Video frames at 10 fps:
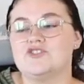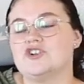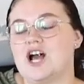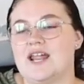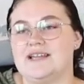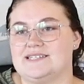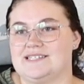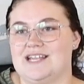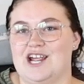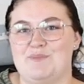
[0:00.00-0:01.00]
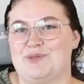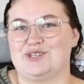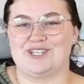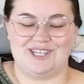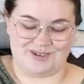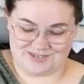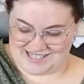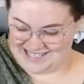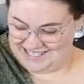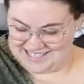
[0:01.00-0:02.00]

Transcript: They're not necessary, but they're cute.